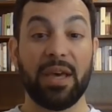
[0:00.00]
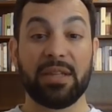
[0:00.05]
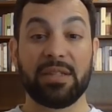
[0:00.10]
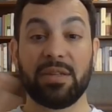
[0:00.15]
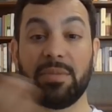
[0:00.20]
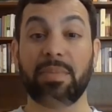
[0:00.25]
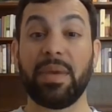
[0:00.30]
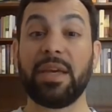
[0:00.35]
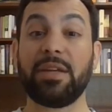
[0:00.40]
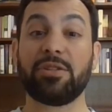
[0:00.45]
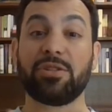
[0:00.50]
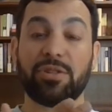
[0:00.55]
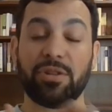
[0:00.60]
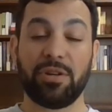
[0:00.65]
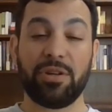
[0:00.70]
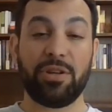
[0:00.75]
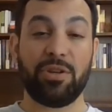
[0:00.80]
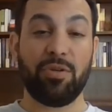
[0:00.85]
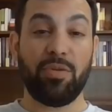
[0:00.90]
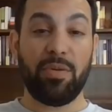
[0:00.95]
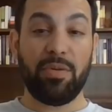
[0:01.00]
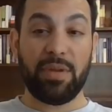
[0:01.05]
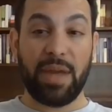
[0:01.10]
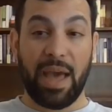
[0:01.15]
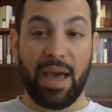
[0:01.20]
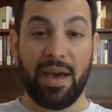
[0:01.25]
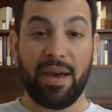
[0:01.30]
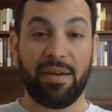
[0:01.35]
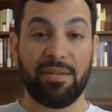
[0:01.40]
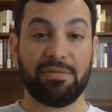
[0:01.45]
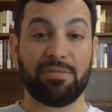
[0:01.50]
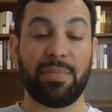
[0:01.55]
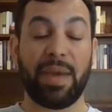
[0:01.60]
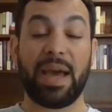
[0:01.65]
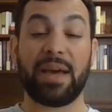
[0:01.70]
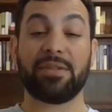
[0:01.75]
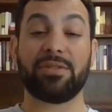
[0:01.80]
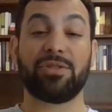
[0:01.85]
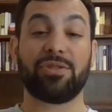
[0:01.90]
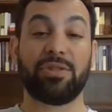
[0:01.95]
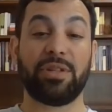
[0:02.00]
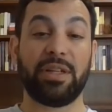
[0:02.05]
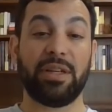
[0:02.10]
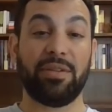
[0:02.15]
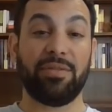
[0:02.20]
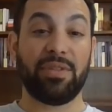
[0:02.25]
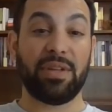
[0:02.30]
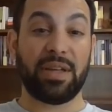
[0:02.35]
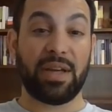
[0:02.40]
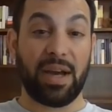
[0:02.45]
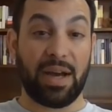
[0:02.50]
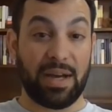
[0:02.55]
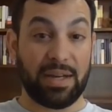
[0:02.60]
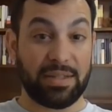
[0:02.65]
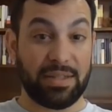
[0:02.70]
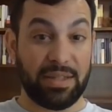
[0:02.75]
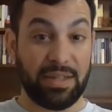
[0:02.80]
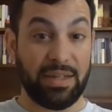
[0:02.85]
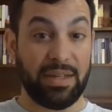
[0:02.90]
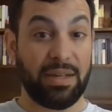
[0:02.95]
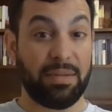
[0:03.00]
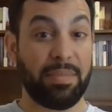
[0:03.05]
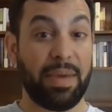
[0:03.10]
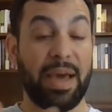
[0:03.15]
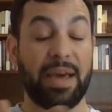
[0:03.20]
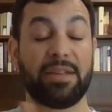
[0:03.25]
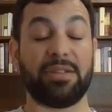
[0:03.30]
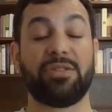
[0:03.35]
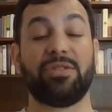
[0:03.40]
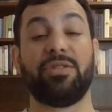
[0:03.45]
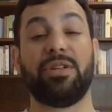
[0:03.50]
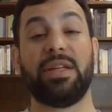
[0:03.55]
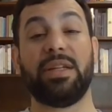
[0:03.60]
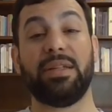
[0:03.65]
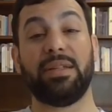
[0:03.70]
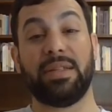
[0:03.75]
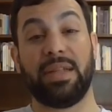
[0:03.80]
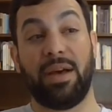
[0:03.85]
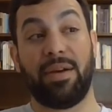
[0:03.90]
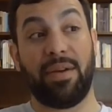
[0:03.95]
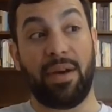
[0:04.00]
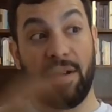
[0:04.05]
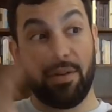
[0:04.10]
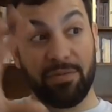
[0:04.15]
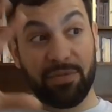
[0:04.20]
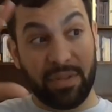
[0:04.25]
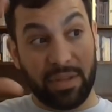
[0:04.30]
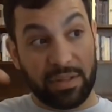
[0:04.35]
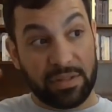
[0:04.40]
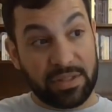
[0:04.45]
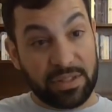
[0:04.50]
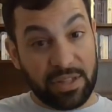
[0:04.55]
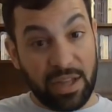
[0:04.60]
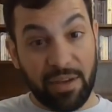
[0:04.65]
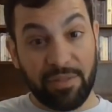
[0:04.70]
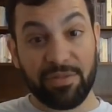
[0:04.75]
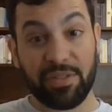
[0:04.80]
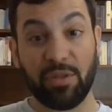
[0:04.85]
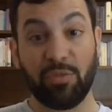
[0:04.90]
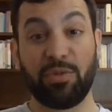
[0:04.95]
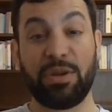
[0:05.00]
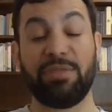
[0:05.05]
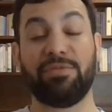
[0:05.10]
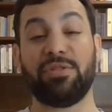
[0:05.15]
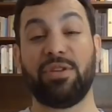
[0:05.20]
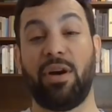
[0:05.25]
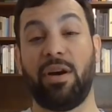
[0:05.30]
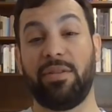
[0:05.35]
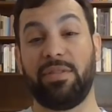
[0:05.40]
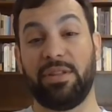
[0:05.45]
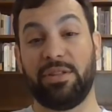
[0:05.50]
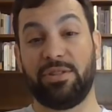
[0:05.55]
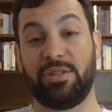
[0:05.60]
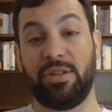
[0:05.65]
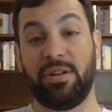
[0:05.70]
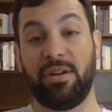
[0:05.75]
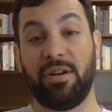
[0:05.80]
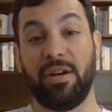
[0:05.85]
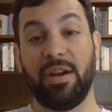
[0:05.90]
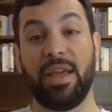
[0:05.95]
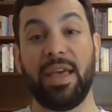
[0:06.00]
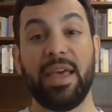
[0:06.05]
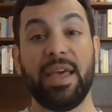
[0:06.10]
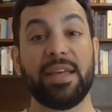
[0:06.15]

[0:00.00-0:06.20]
to make sure you have mastery of the content and mastery of the stuff that we've taught this year.